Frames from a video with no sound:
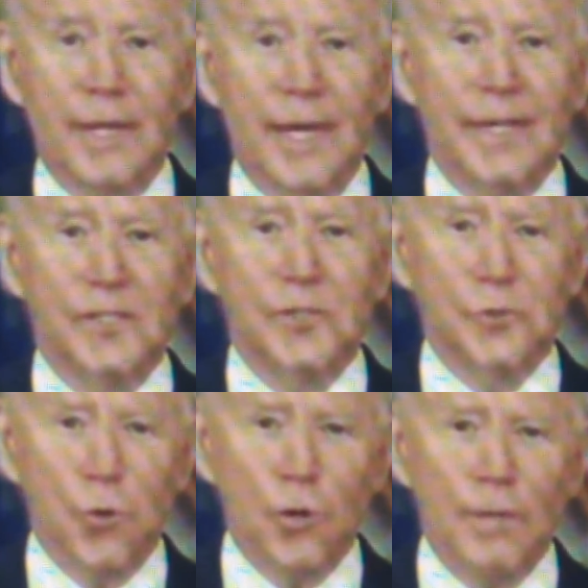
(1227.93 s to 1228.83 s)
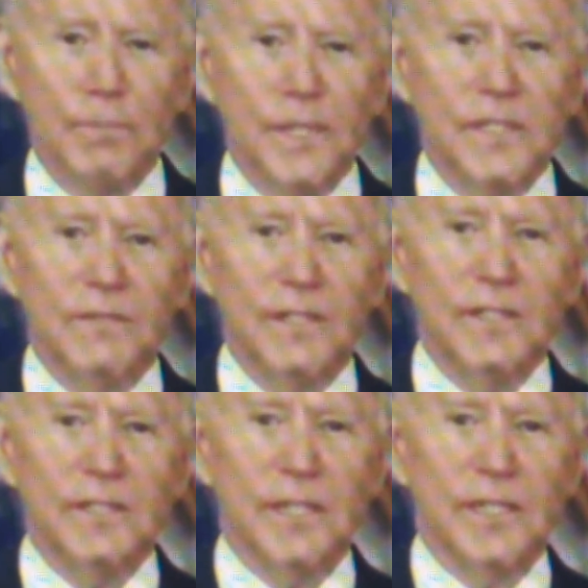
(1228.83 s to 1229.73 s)
an historic piece of
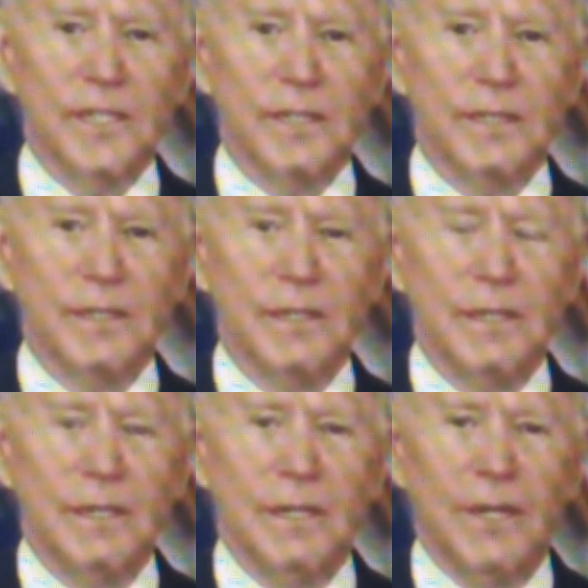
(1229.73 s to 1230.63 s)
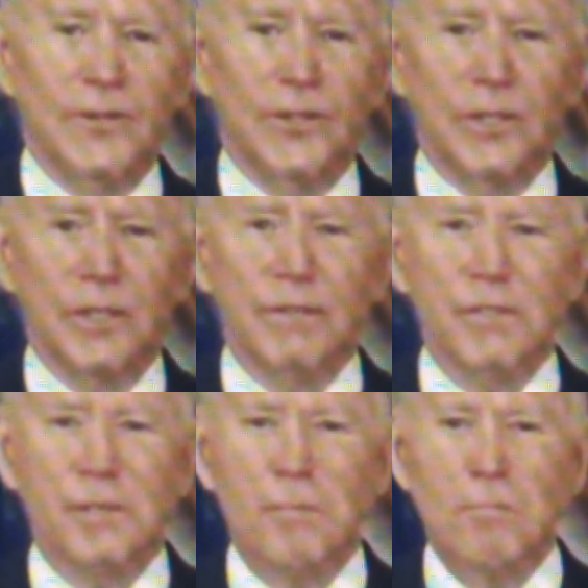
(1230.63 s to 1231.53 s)
legislation that
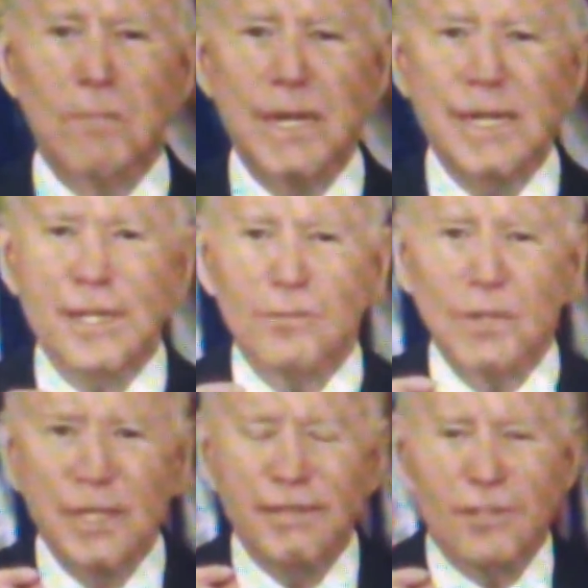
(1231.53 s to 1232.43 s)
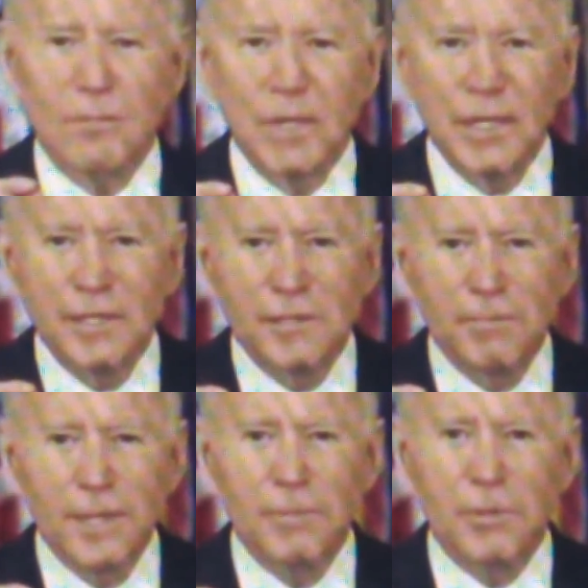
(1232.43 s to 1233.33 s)
delivers immediate relief to millions of
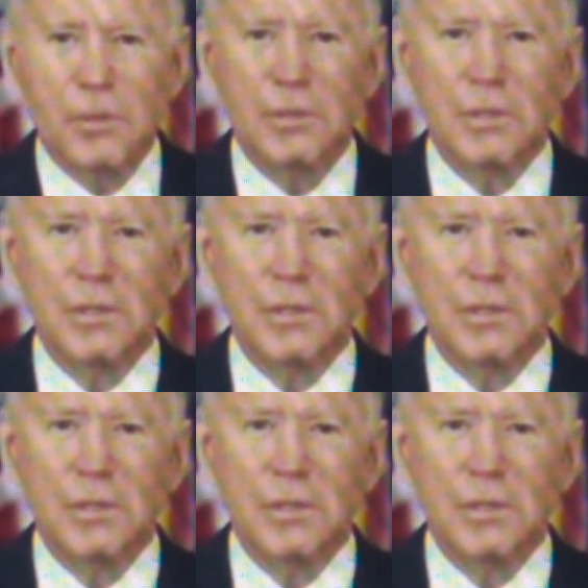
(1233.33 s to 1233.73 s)
people.